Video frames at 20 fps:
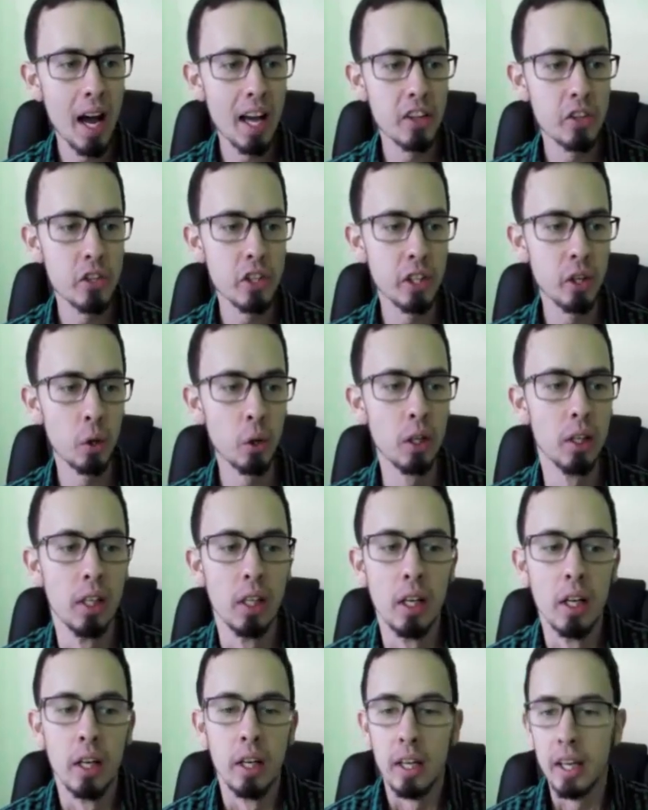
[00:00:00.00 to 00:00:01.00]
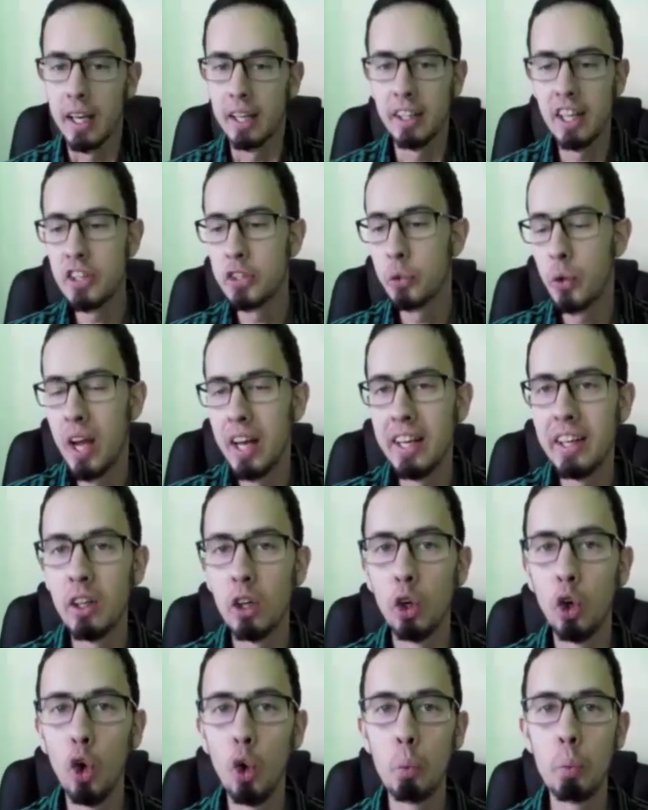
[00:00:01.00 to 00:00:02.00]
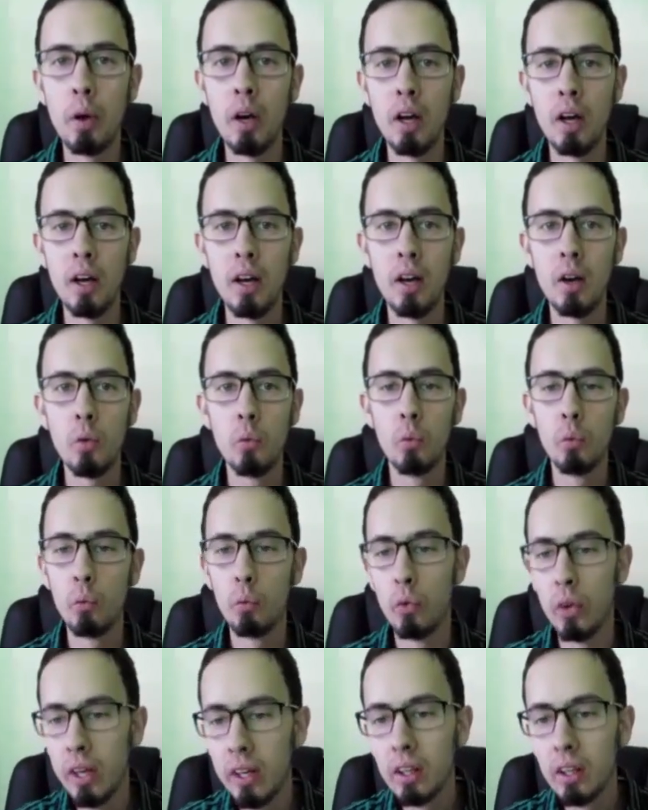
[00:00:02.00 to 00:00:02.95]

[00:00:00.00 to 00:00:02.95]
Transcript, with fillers: group, guys, you know, in this trading group uh,